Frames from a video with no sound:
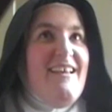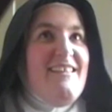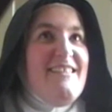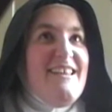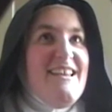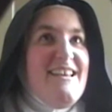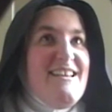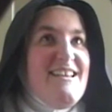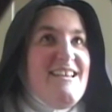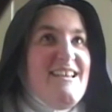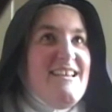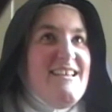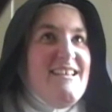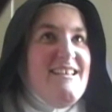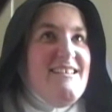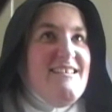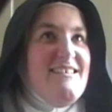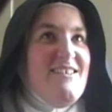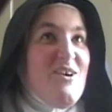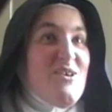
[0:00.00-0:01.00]
then
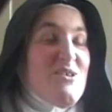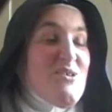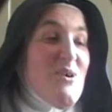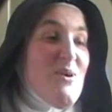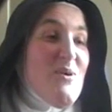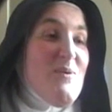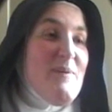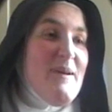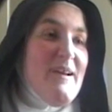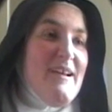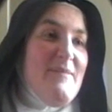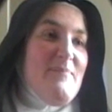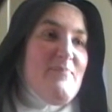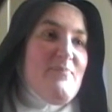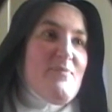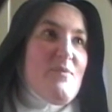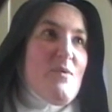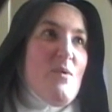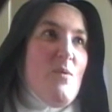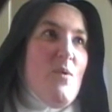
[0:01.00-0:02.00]
in October,
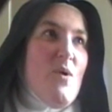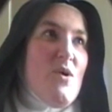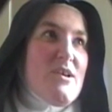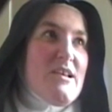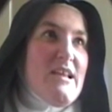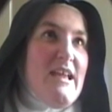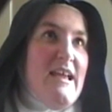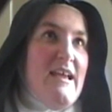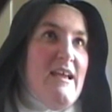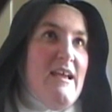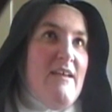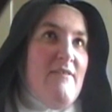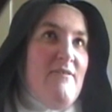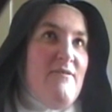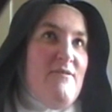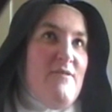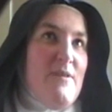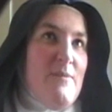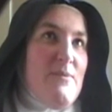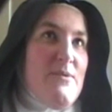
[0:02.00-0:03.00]
what
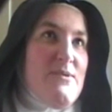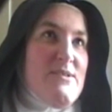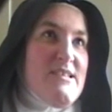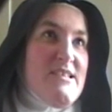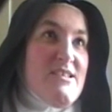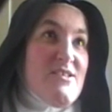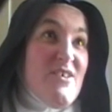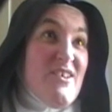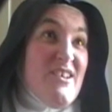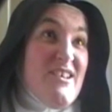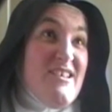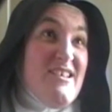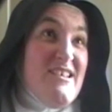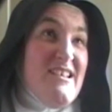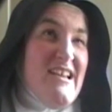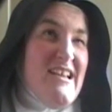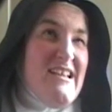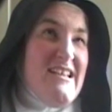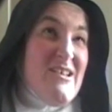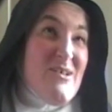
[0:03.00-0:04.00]
if a person's got it
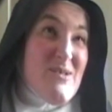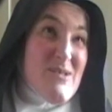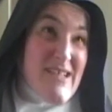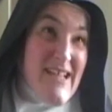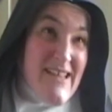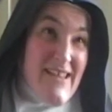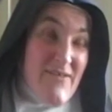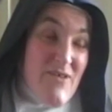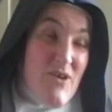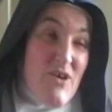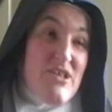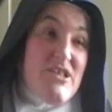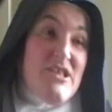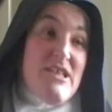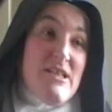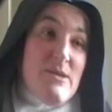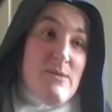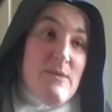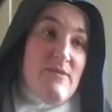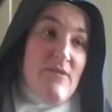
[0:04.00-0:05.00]
looks like they've got a
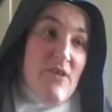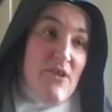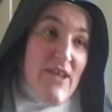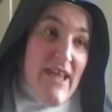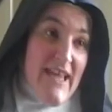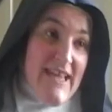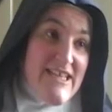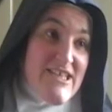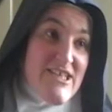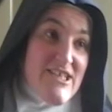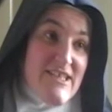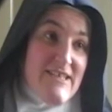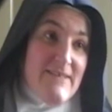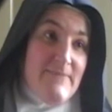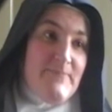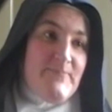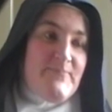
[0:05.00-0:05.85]
genuine vocation,